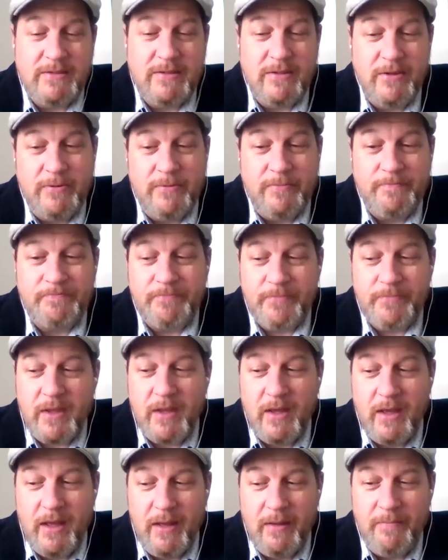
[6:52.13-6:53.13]
So
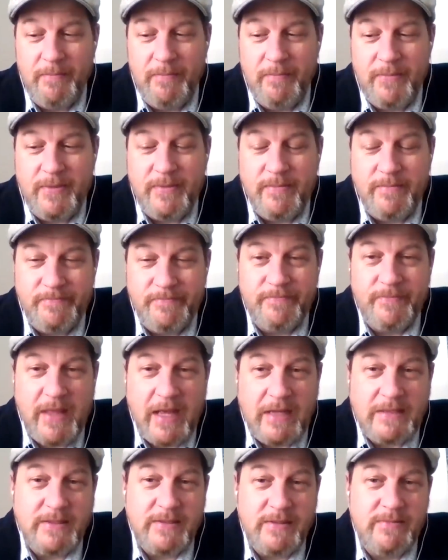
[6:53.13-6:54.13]
um,
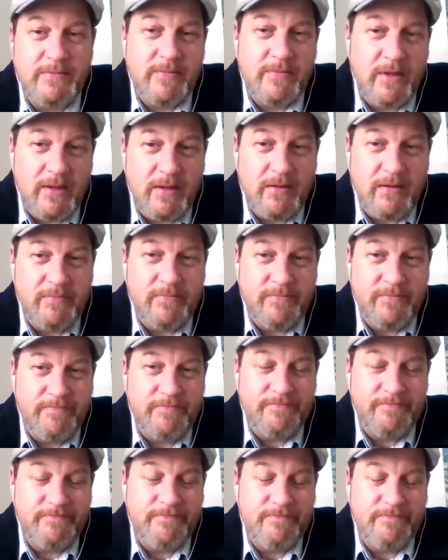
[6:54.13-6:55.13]
that's, a,
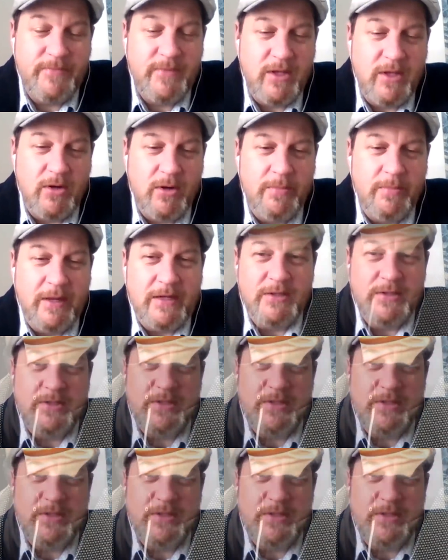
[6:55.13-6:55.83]
you know, a bigger